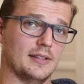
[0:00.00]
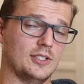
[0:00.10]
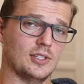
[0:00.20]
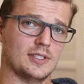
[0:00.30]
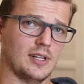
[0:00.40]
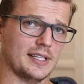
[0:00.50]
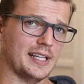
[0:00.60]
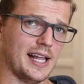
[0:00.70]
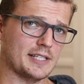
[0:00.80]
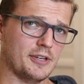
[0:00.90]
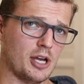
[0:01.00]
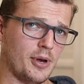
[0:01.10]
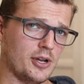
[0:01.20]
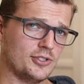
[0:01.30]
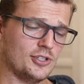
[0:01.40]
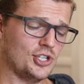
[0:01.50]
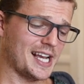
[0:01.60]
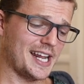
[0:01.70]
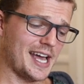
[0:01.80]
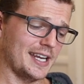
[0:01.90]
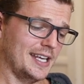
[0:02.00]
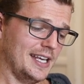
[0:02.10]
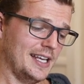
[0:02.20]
Literally, it's like the last video posted. Check it out.